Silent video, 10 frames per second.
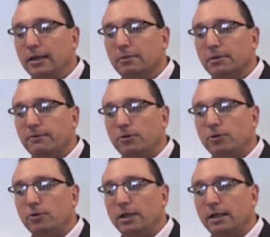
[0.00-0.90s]

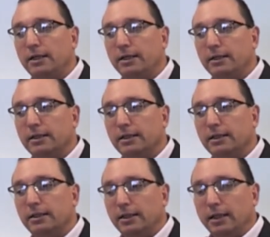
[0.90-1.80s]
Before
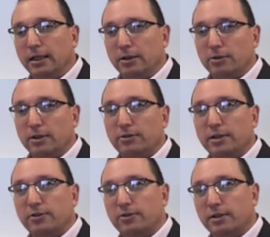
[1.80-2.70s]
I got into
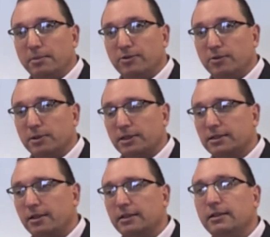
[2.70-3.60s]
this business, which I
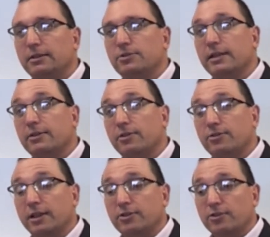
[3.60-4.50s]
started in
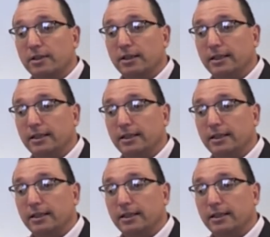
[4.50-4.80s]
2006,